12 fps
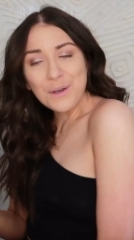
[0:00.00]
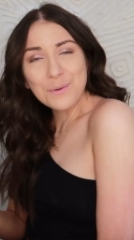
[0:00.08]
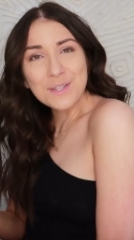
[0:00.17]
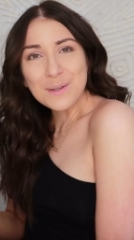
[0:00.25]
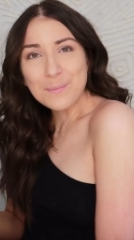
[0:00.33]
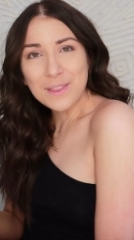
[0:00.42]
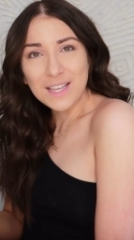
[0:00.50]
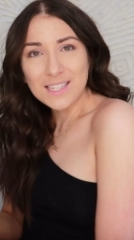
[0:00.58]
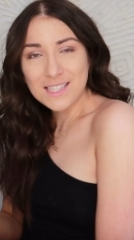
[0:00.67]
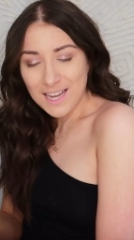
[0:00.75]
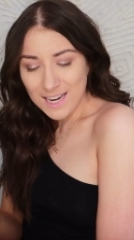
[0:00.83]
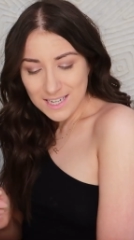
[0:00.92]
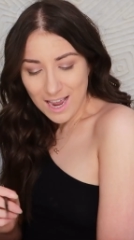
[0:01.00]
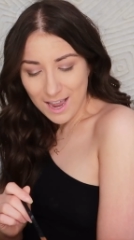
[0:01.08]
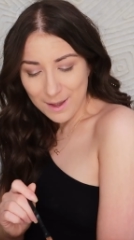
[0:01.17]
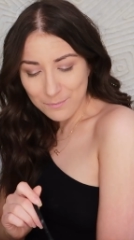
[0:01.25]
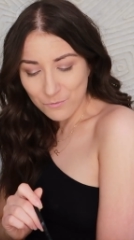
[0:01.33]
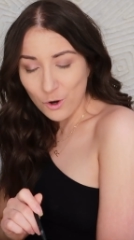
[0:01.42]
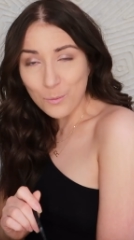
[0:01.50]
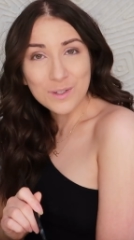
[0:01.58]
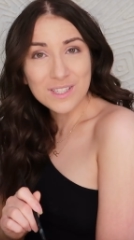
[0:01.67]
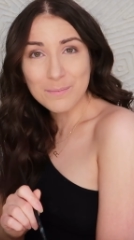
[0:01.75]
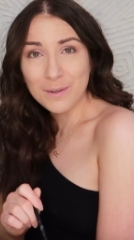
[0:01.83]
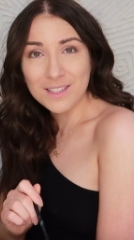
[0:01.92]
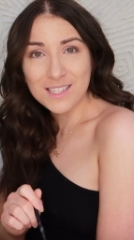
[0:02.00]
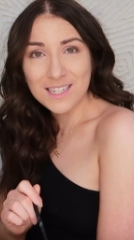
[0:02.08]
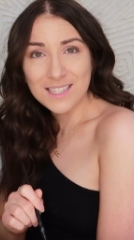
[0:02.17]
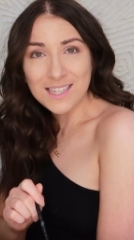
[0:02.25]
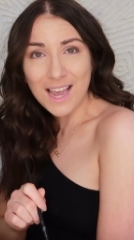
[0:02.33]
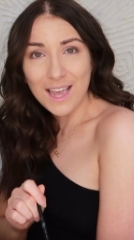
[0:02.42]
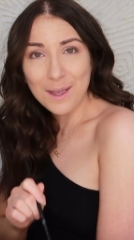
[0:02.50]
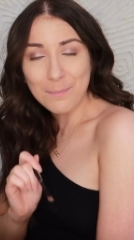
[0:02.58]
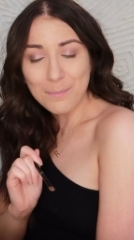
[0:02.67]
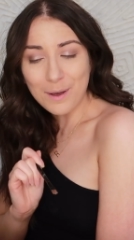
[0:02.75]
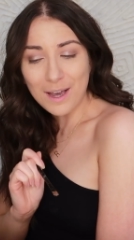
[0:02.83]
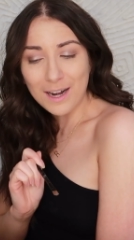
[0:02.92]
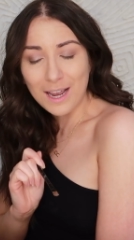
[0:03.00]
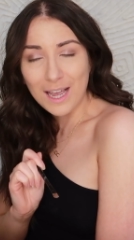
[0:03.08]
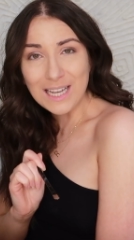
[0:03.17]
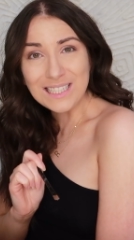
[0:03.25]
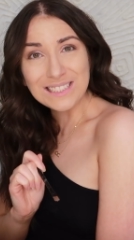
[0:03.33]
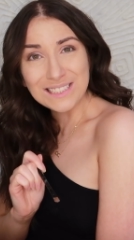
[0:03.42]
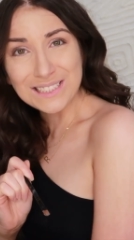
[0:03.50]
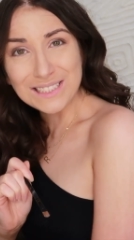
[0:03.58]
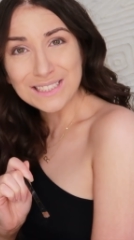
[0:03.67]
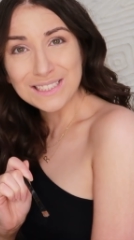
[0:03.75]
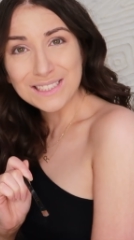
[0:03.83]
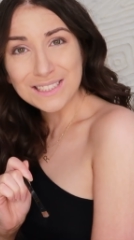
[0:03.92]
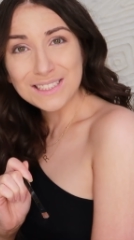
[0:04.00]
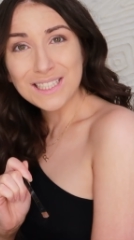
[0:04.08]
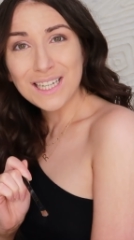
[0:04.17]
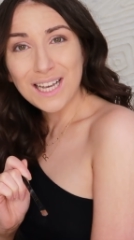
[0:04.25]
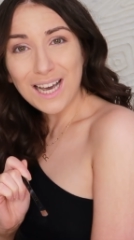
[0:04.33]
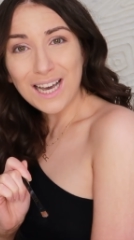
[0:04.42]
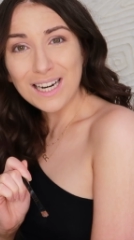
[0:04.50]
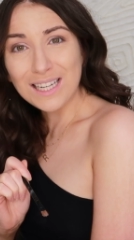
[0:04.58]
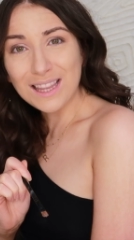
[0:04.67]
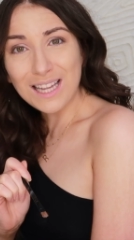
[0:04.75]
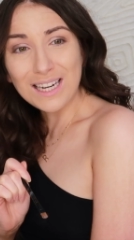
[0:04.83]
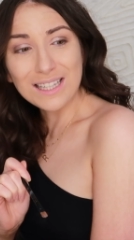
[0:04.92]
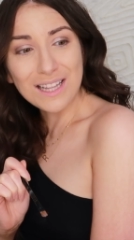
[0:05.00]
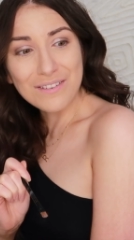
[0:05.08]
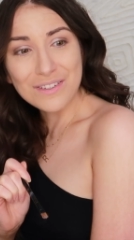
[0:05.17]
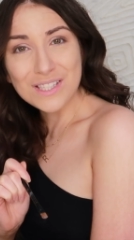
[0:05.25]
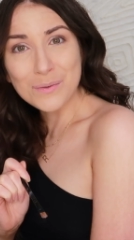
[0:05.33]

know some things take time. Rome wasn't built in a day, but I'd love a